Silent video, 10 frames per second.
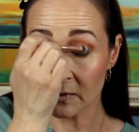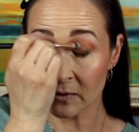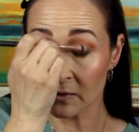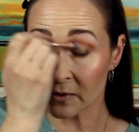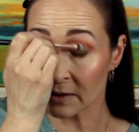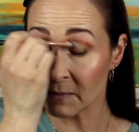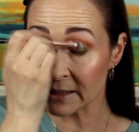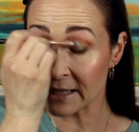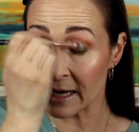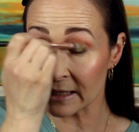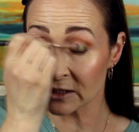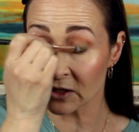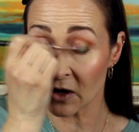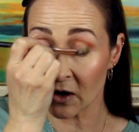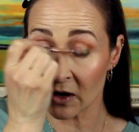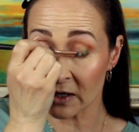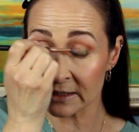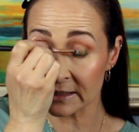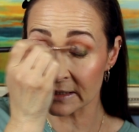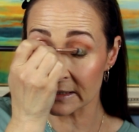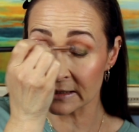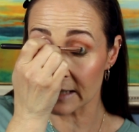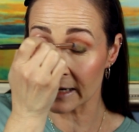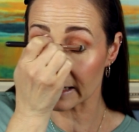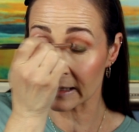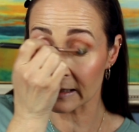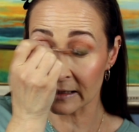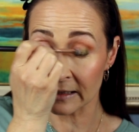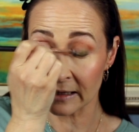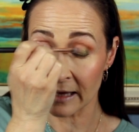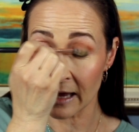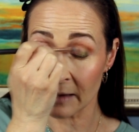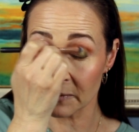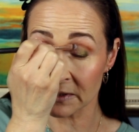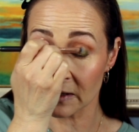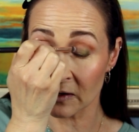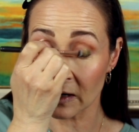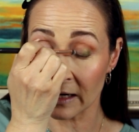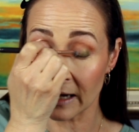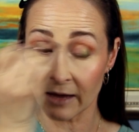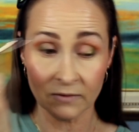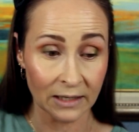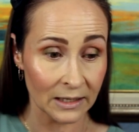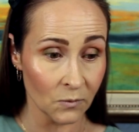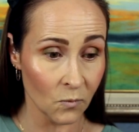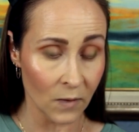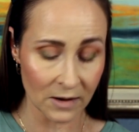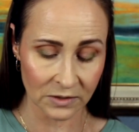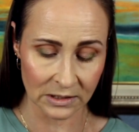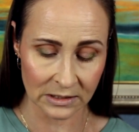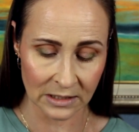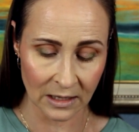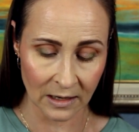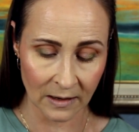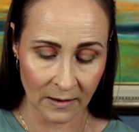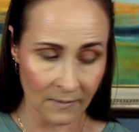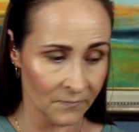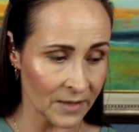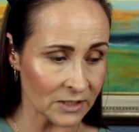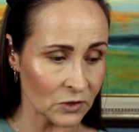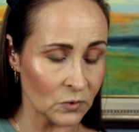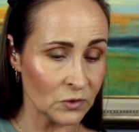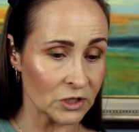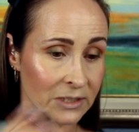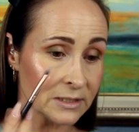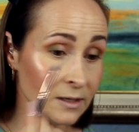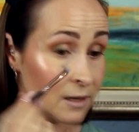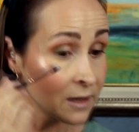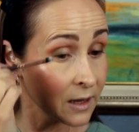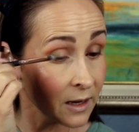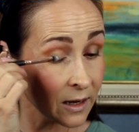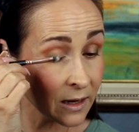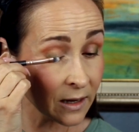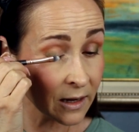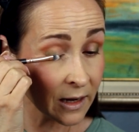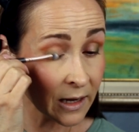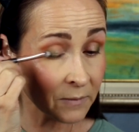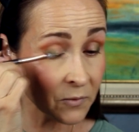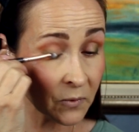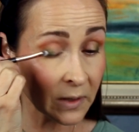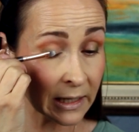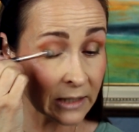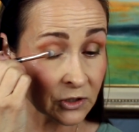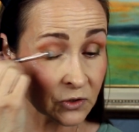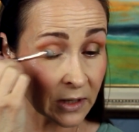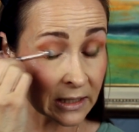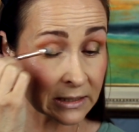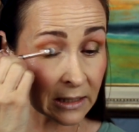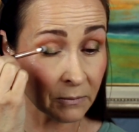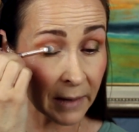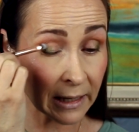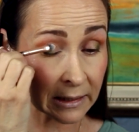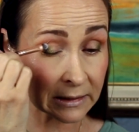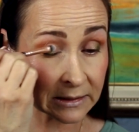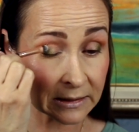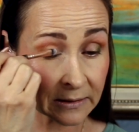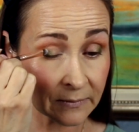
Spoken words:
Oh, the metallics are stunning. Absolutely lovely. Wowzers. That's gorgeous. I'm really enjoying this little palette.